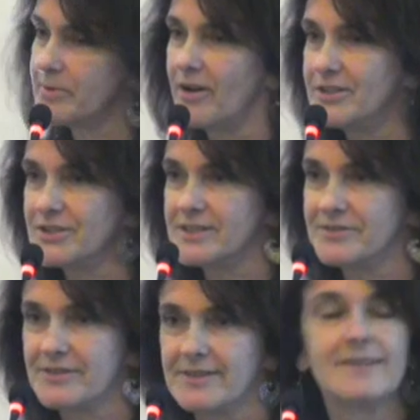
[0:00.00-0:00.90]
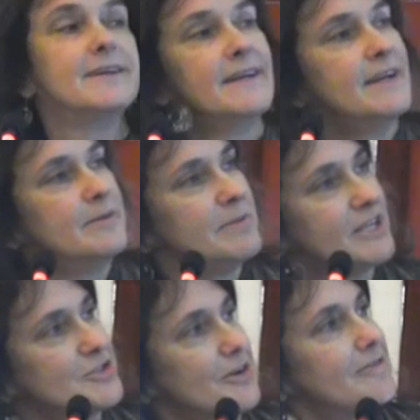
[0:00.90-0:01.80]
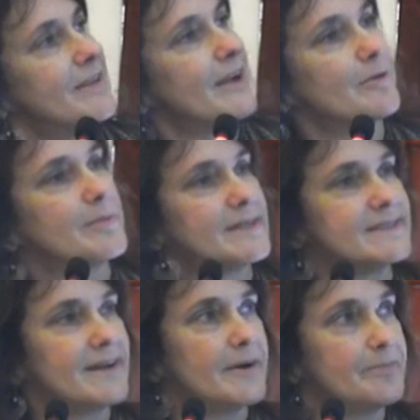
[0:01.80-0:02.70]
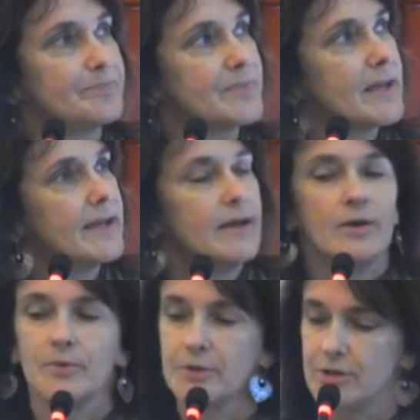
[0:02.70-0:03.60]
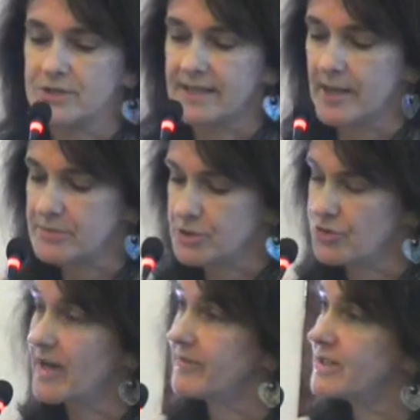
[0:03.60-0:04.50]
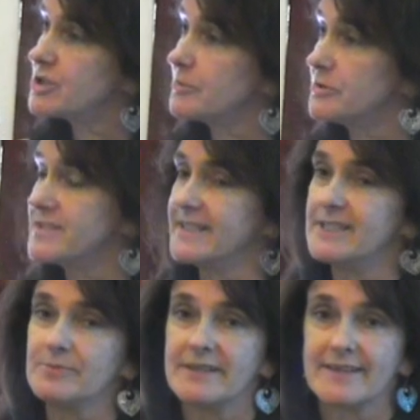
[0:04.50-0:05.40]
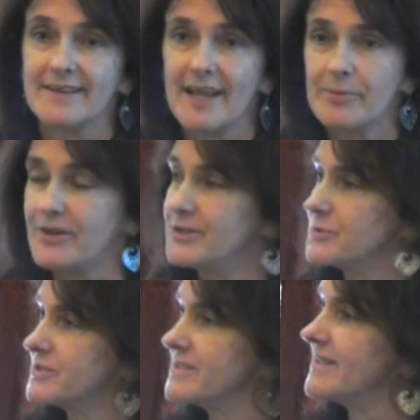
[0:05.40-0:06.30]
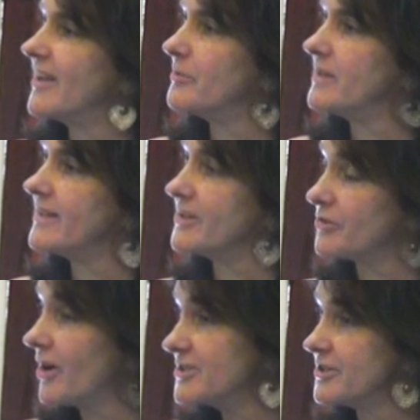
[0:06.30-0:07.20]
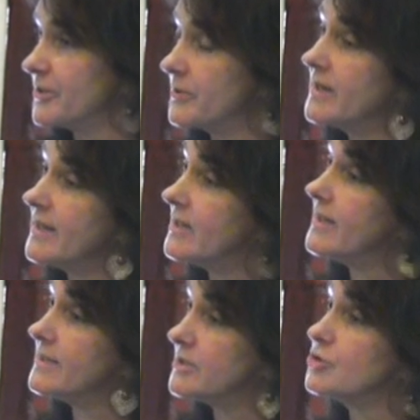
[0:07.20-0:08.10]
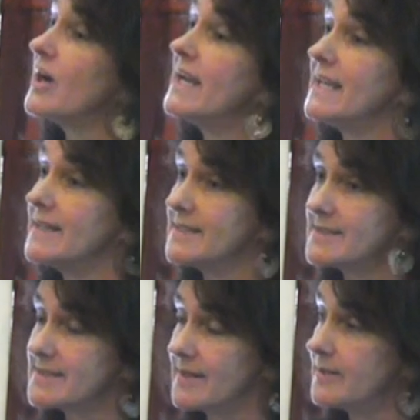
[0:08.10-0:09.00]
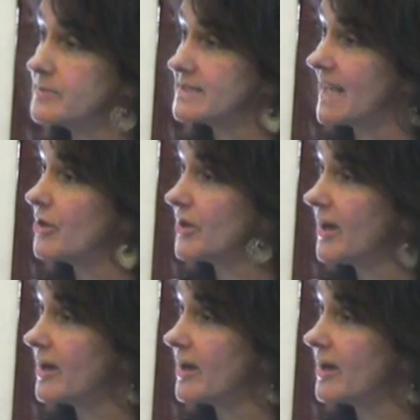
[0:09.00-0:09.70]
Apologize for the picture over there, but we're using them to dry vegetable seeds, but the collaborators were just telling me that they're also, to try and get this scaled